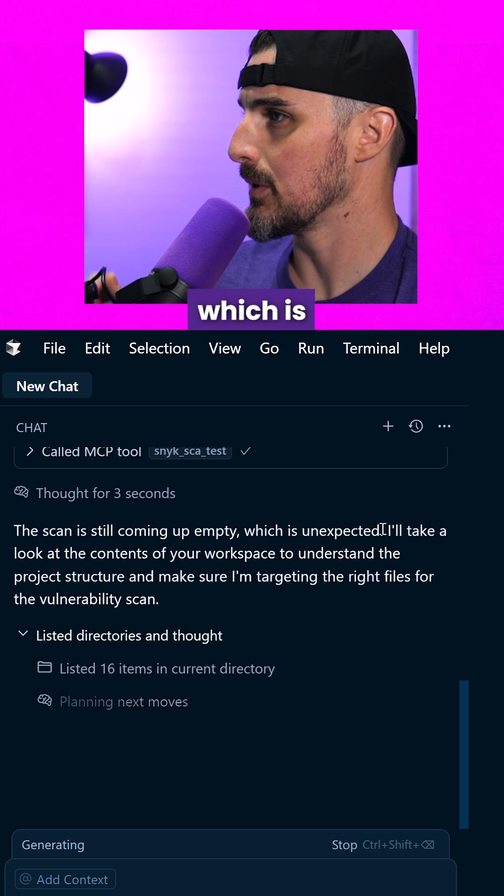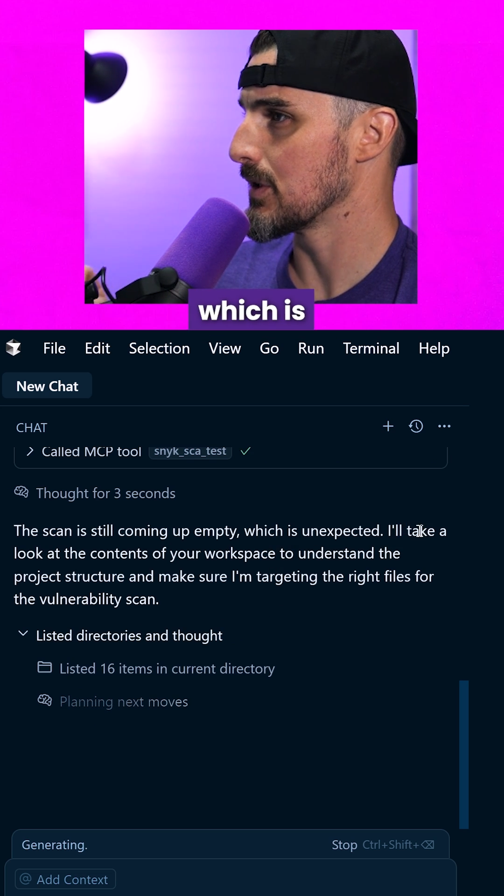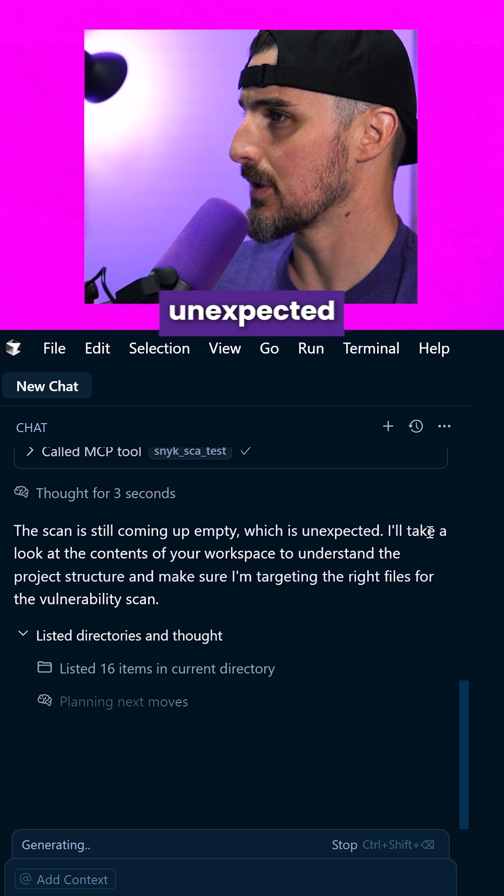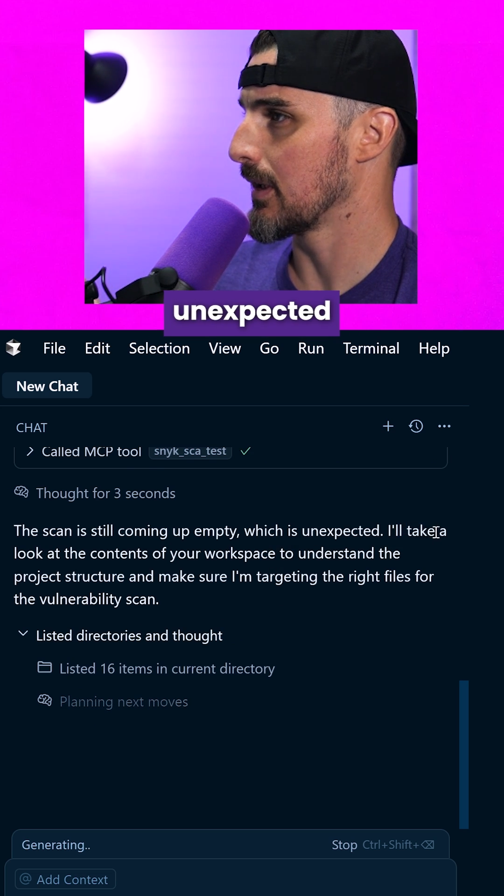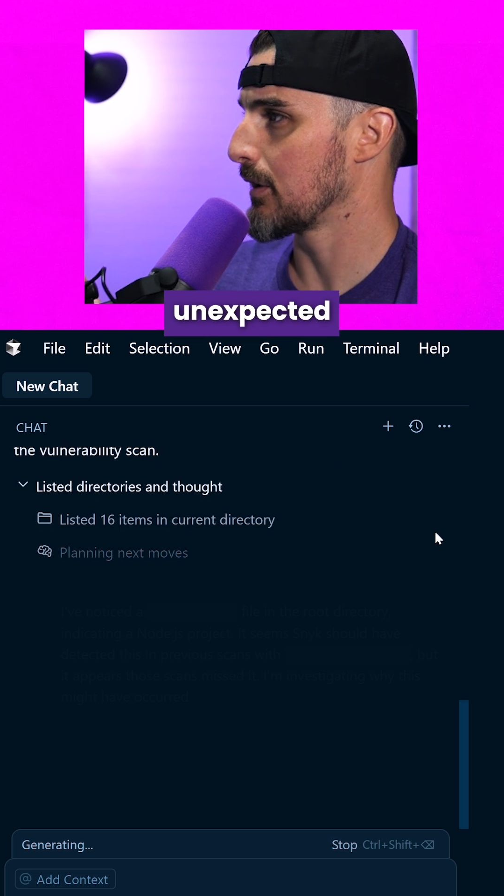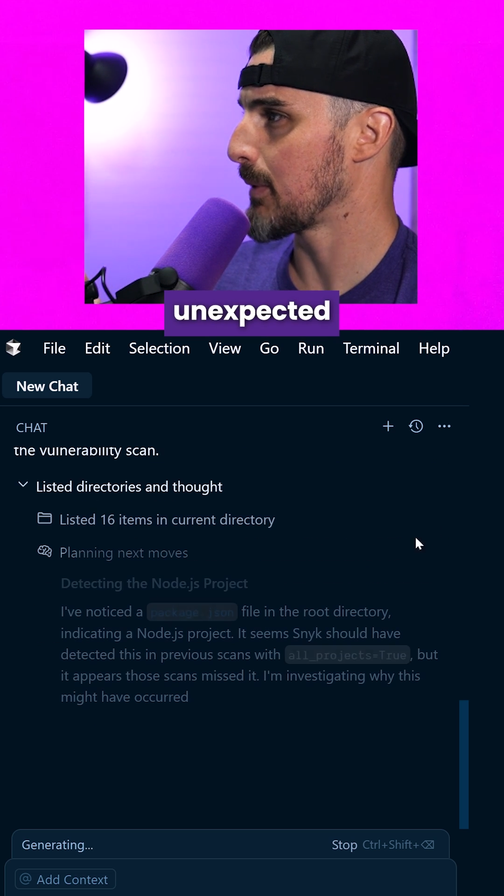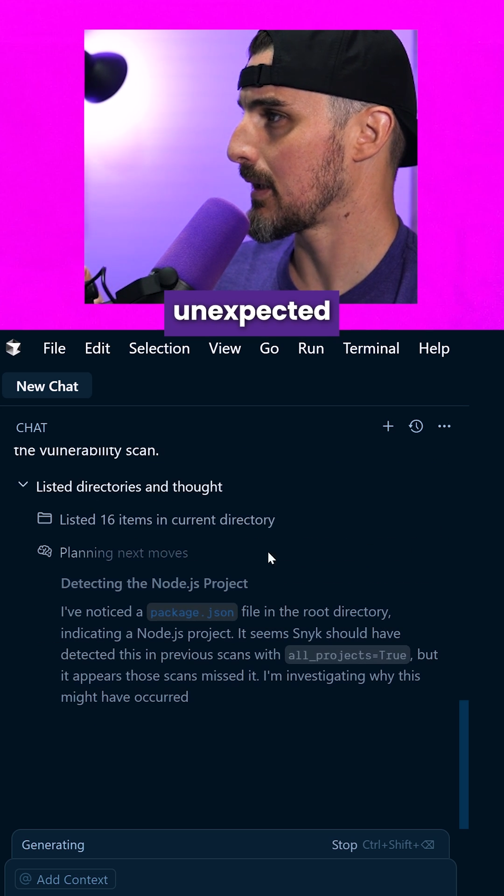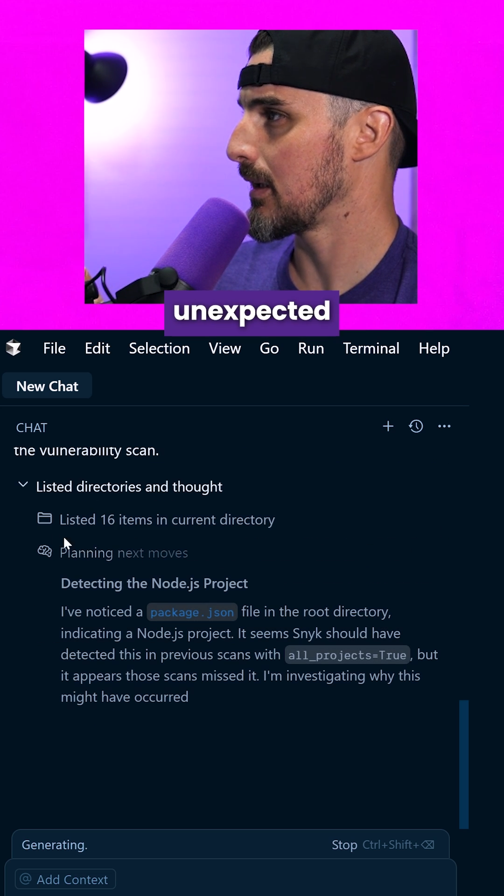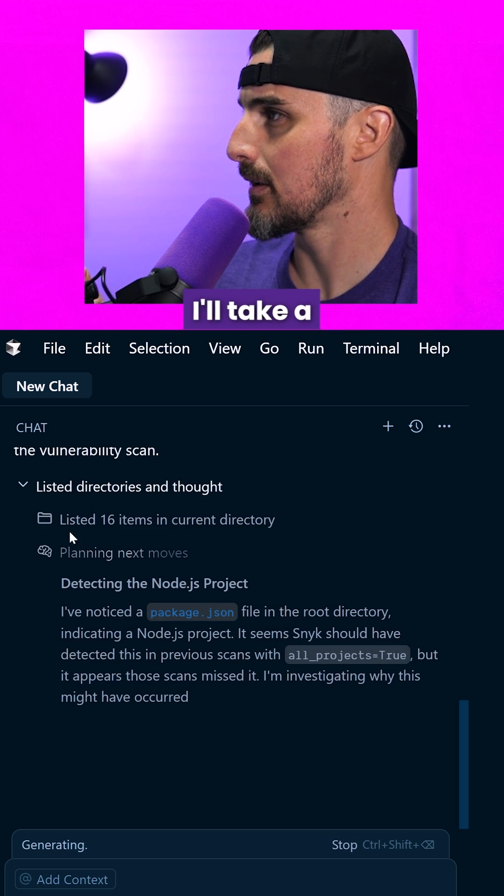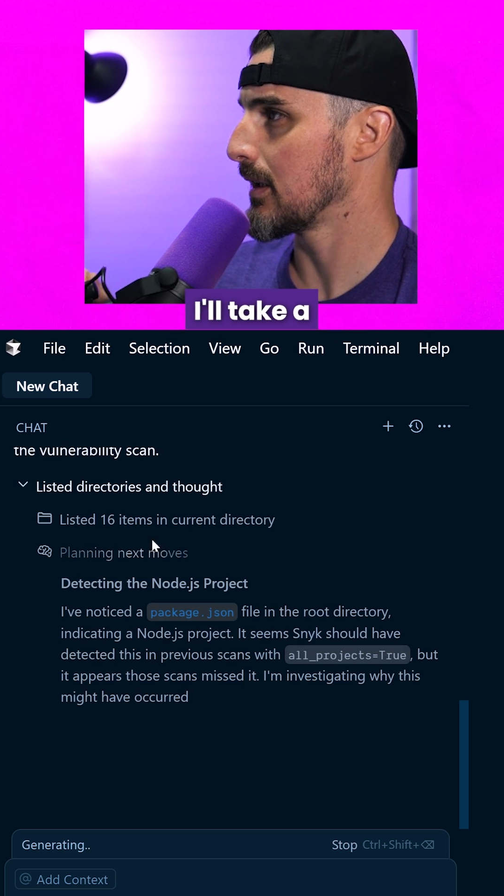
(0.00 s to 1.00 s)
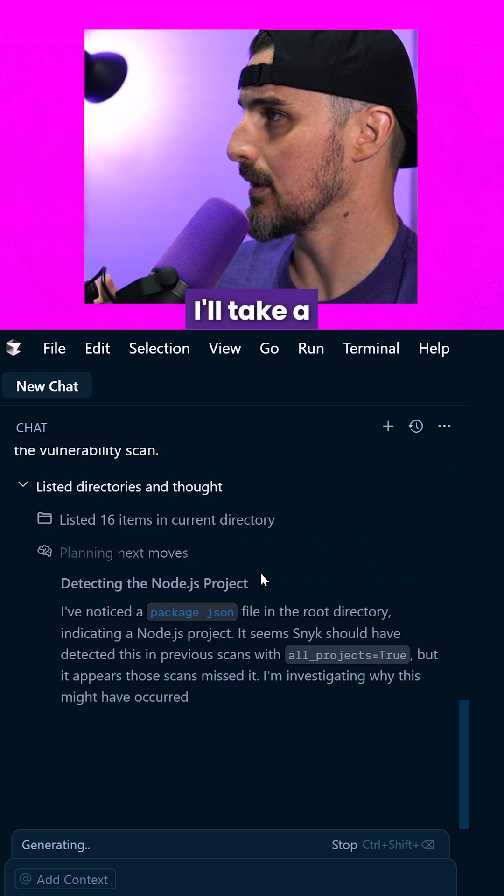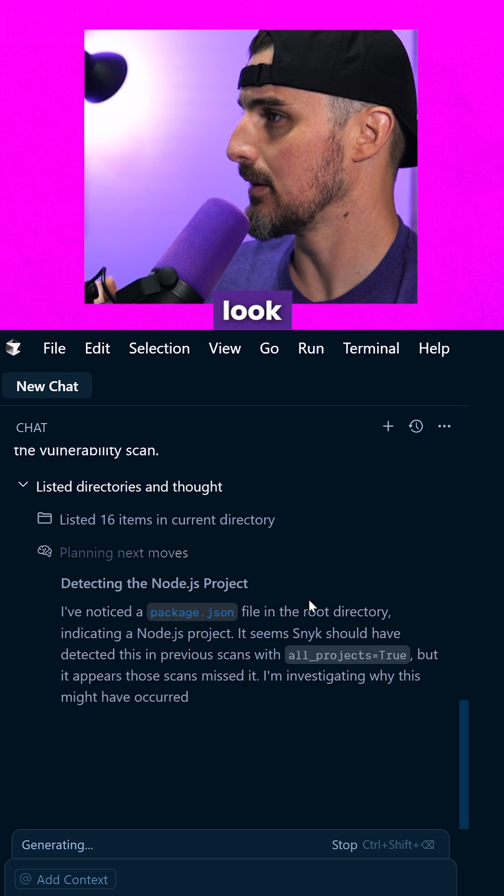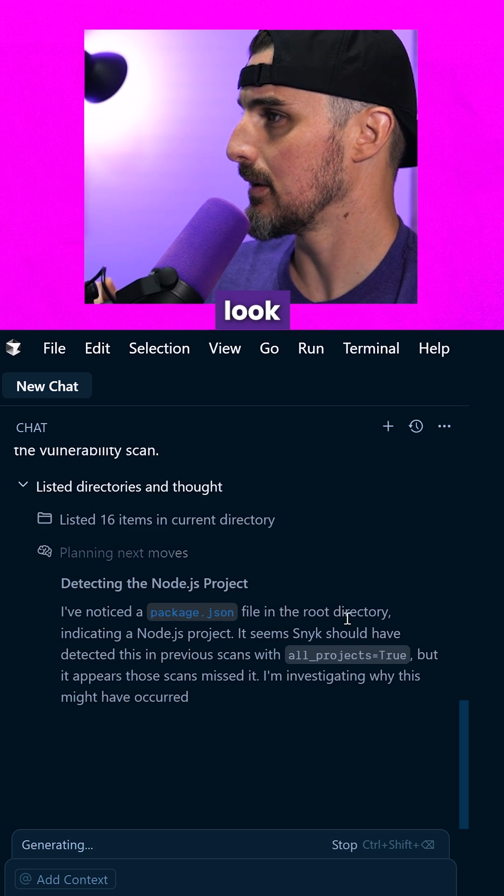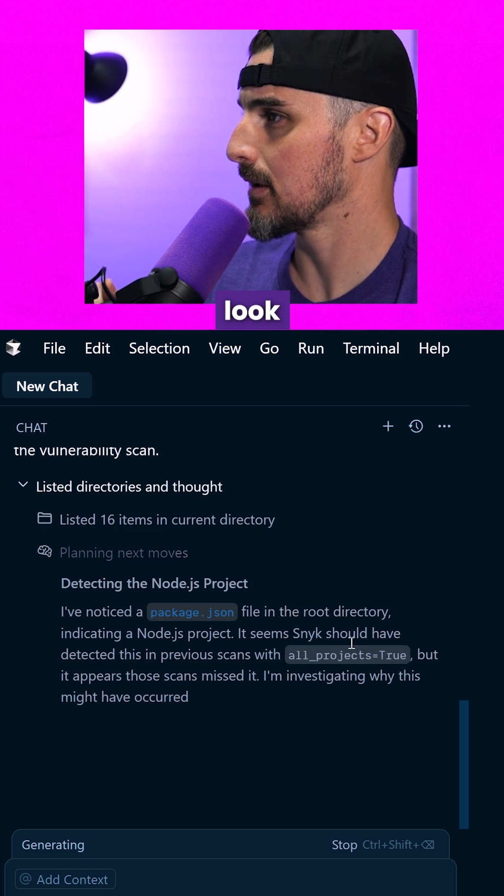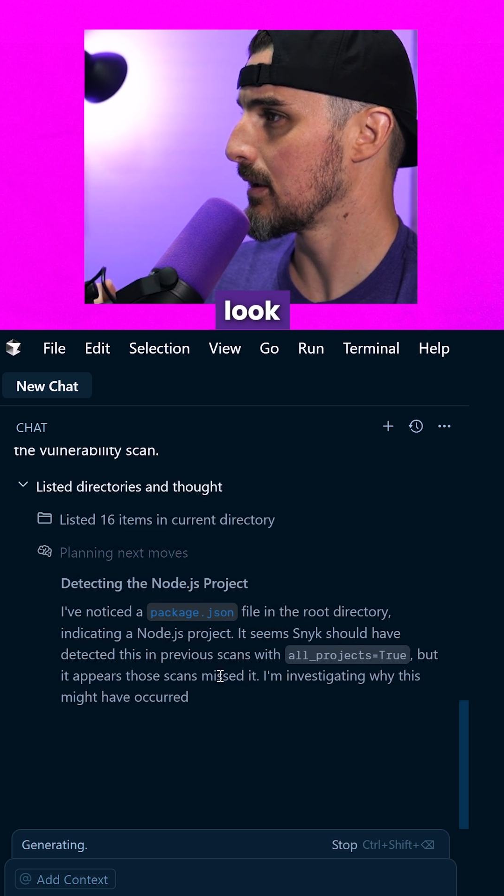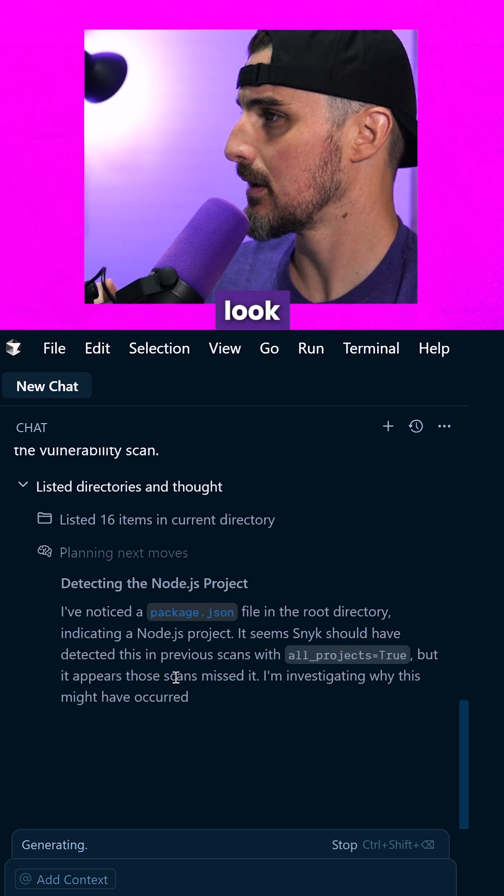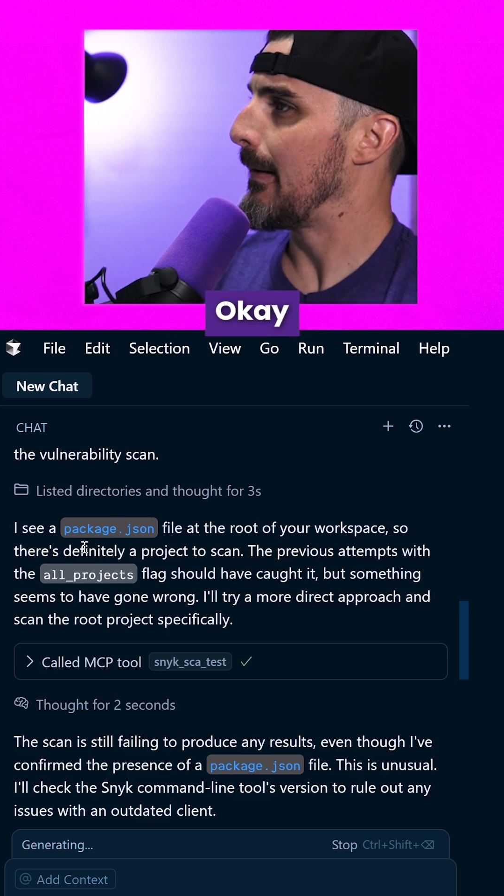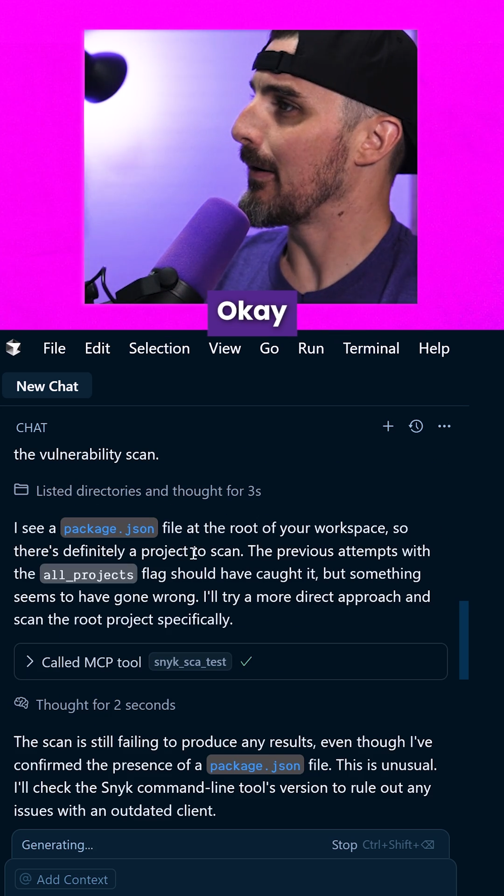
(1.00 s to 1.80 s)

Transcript: which is unexpected. I'll take a look.